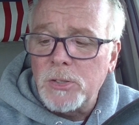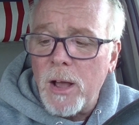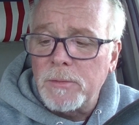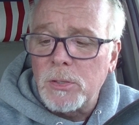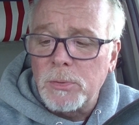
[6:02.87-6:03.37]

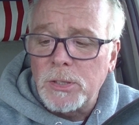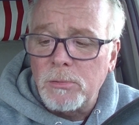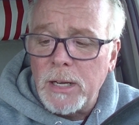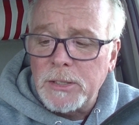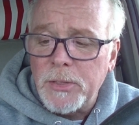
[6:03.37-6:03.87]
officer was
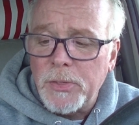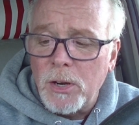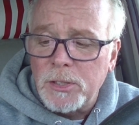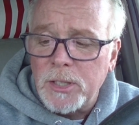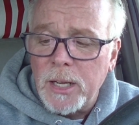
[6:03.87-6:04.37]
arrested
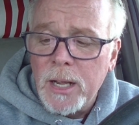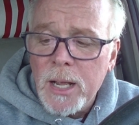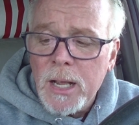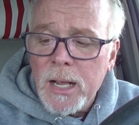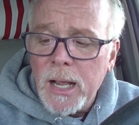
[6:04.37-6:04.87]
Thursday
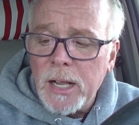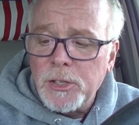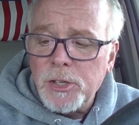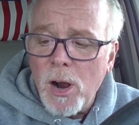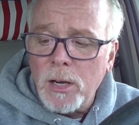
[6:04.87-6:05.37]

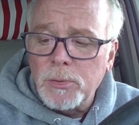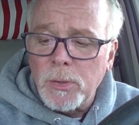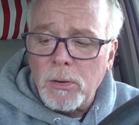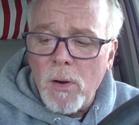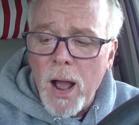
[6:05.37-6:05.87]
and charged
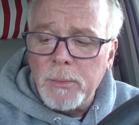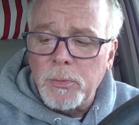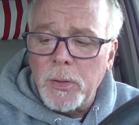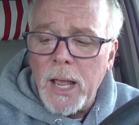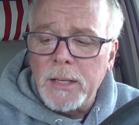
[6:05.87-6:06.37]
with
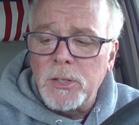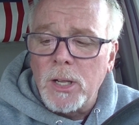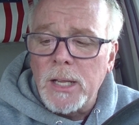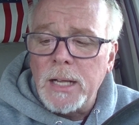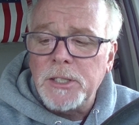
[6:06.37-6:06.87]
crimes related to
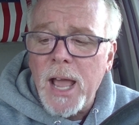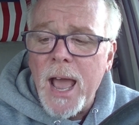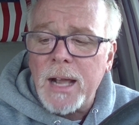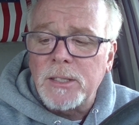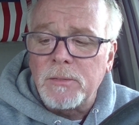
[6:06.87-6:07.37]
alleged
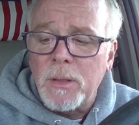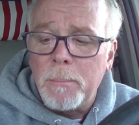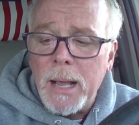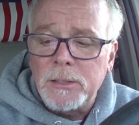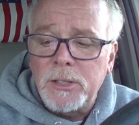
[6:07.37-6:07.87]
acts of
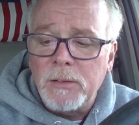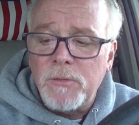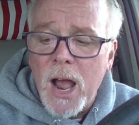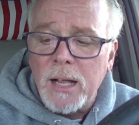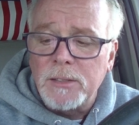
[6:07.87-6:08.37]
domestic
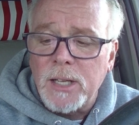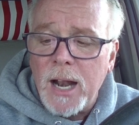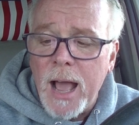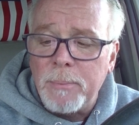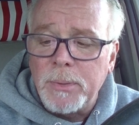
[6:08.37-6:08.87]
violence
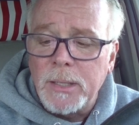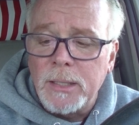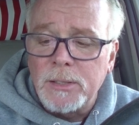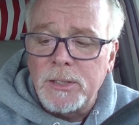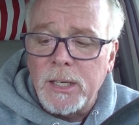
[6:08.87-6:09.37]
that happened
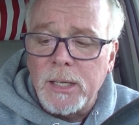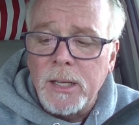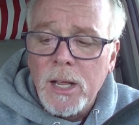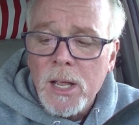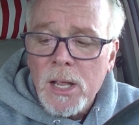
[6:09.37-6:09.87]
in the
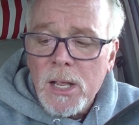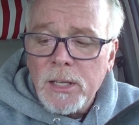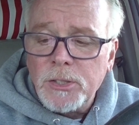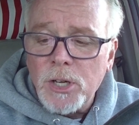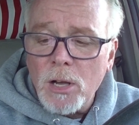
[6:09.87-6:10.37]
city.
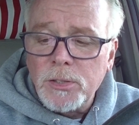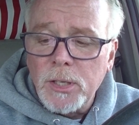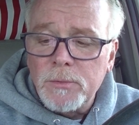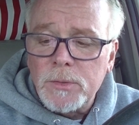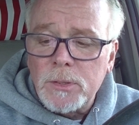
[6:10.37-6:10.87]

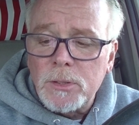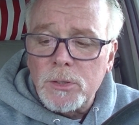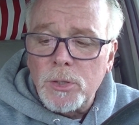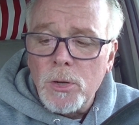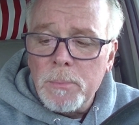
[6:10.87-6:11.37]
Joseph
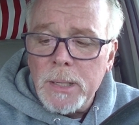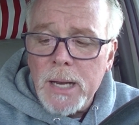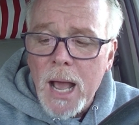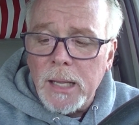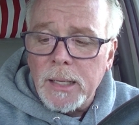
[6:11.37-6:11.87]

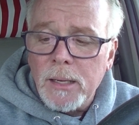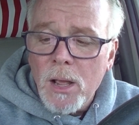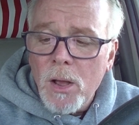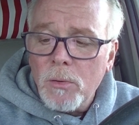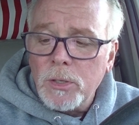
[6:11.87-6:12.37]
Tuminelli
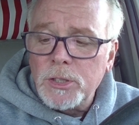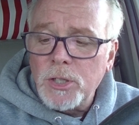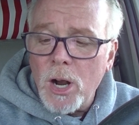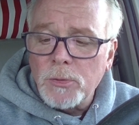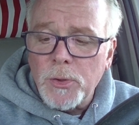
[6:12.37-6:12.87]
was
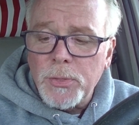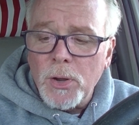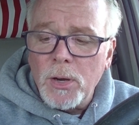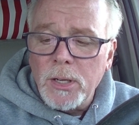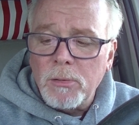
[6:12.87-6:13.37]
charged with
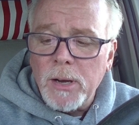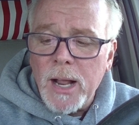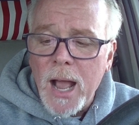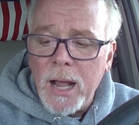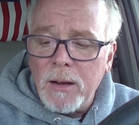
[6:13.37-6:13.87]

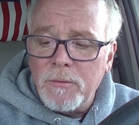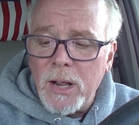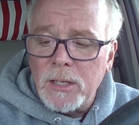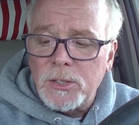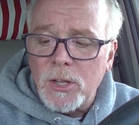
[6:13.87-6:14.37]
third-degree
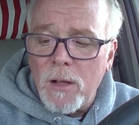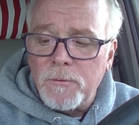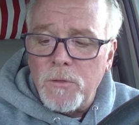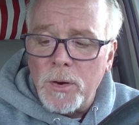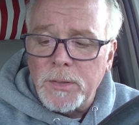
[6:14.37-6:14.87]
aggravated assault,
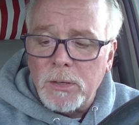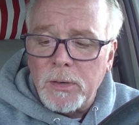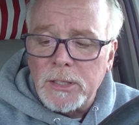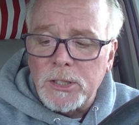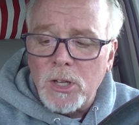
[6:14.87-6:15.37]

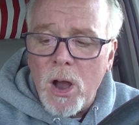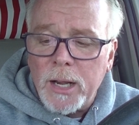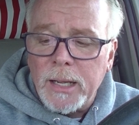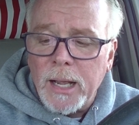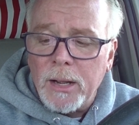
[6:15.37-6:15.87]
fourth-degree
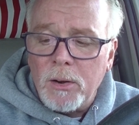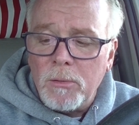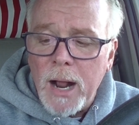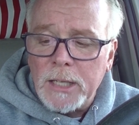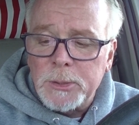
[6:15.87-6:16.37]
stalking and
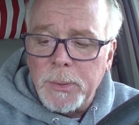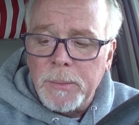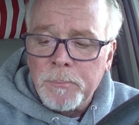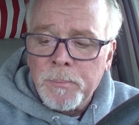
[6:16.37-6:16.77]
harassment